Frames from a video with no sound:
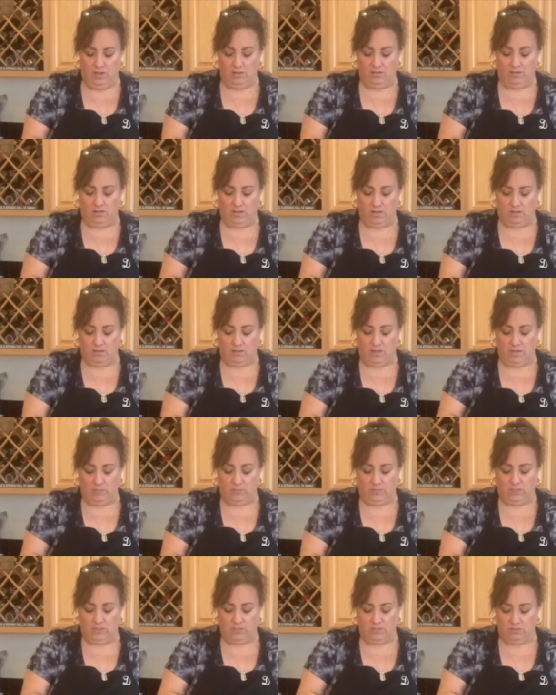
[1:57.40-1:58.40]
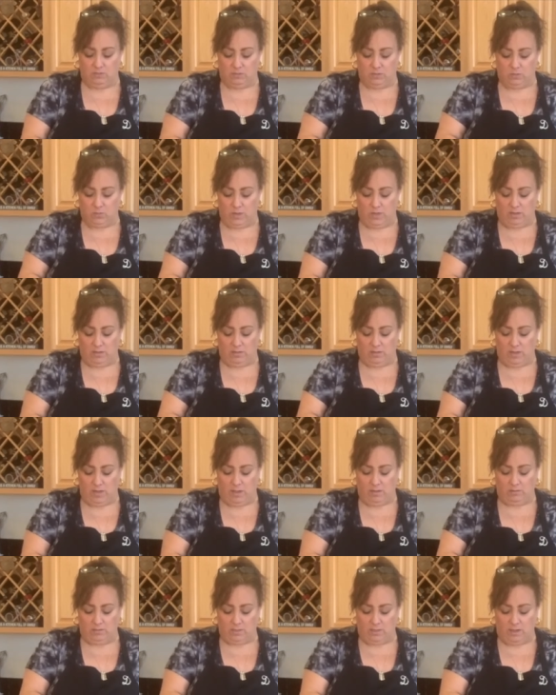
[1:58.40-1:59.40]
and keeps it still sweet on the
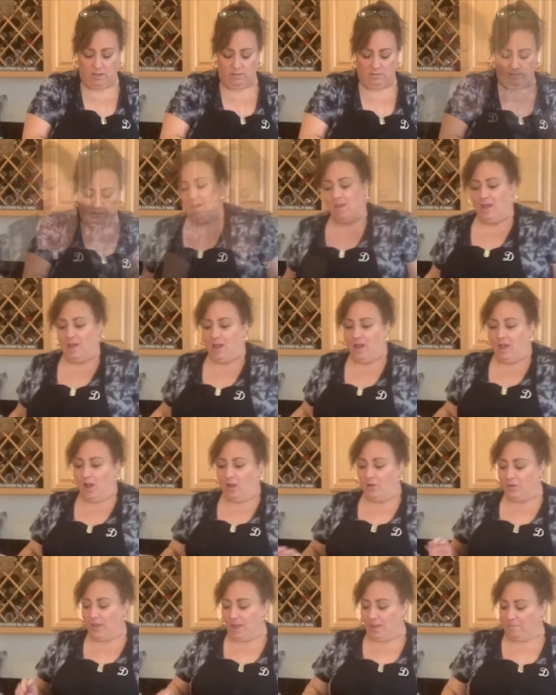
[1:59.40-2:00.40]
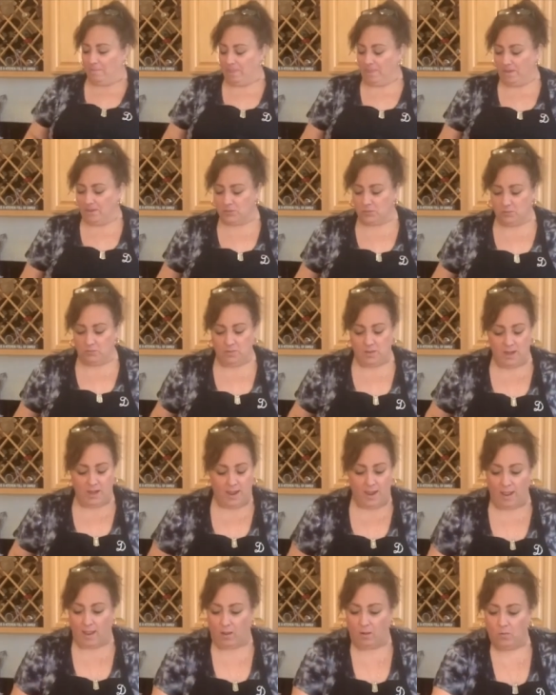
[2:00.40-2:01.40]
outside. Okay, so
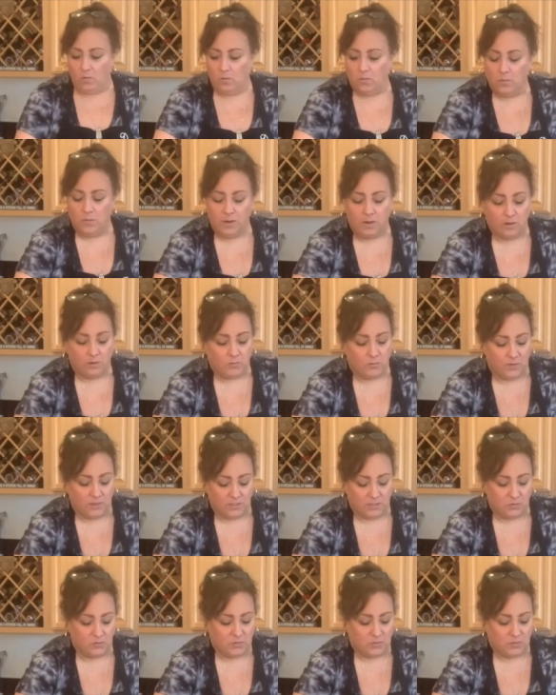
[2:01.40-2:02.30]
now we are going to